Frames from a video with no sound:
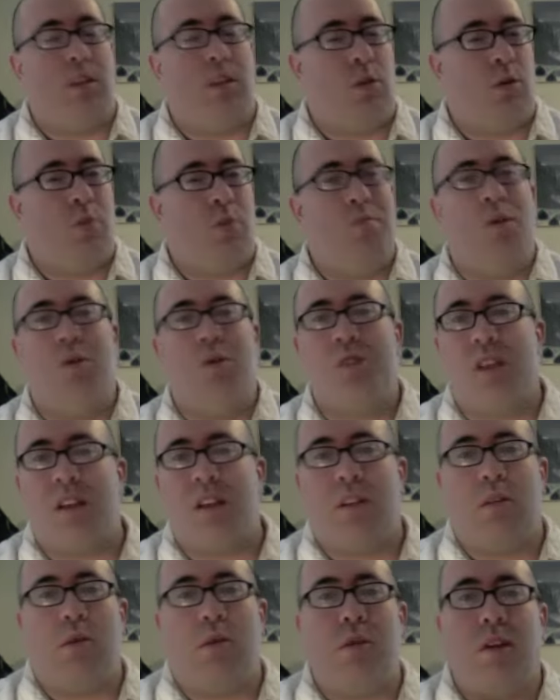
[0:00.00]
through
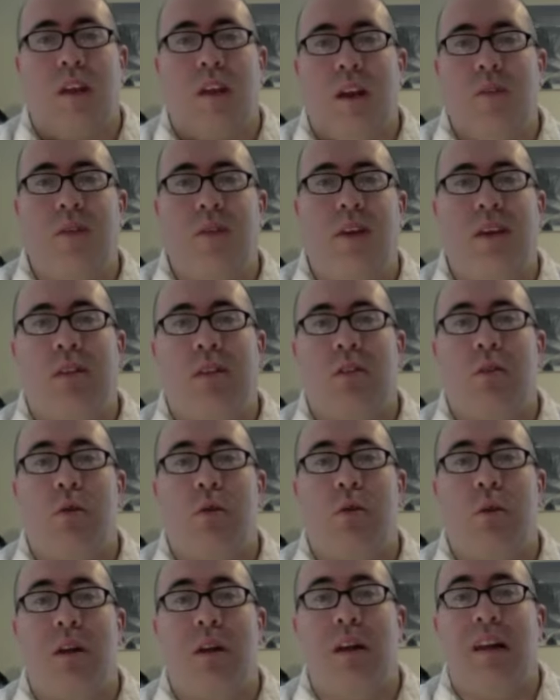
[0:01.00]
music, through giving,
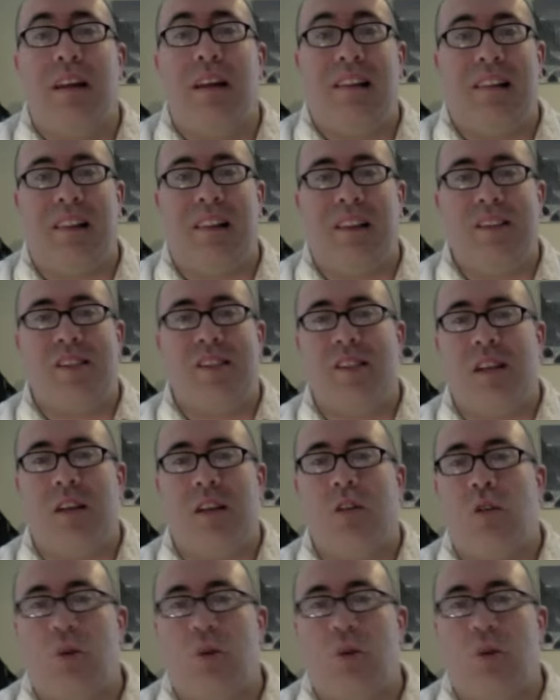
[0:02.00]
through listening,